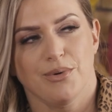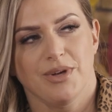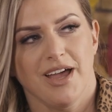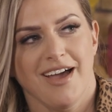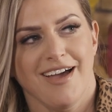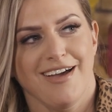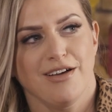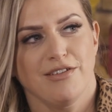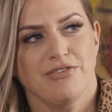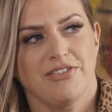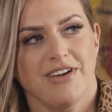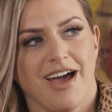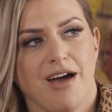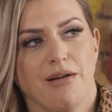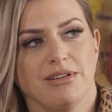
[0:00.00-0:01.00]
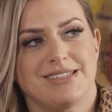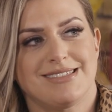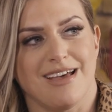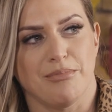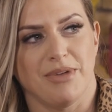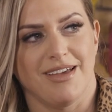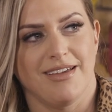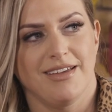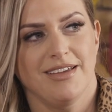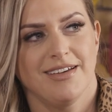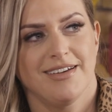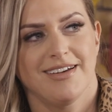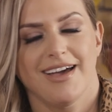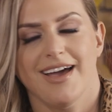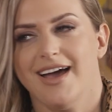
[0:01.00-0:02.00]
we have our Demi
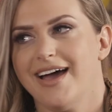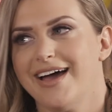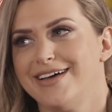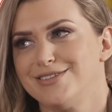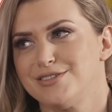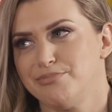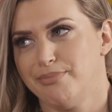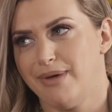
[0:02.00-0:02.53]
and